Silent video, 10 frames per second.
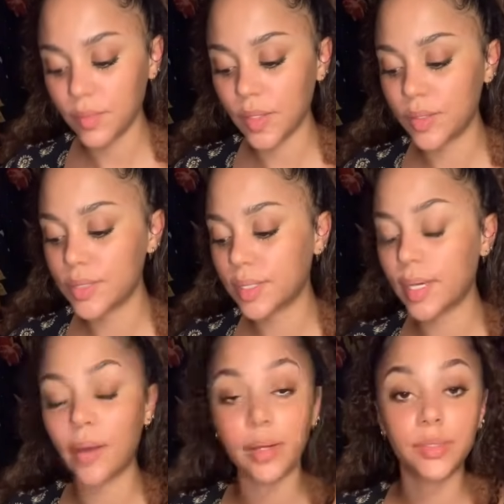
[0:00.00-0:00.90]
There's a
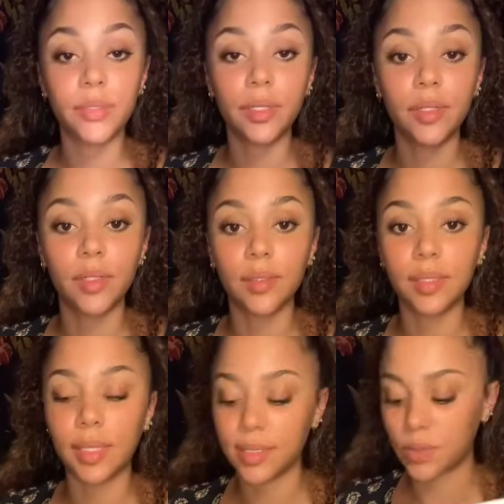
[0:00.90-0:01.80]
character here,
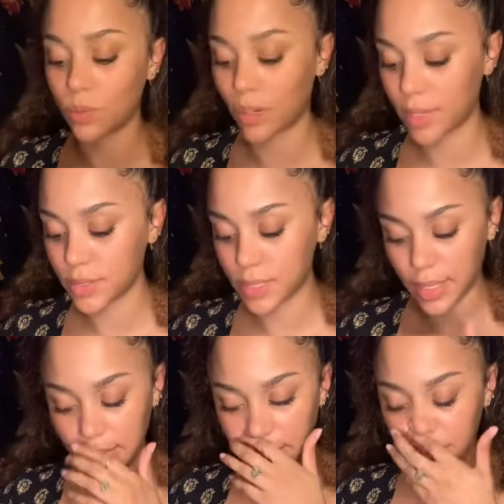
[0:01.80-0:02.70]
nonetheless, water
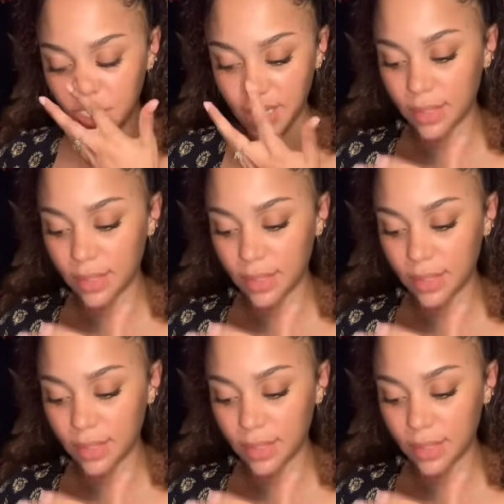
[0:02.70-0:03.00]
sign energy.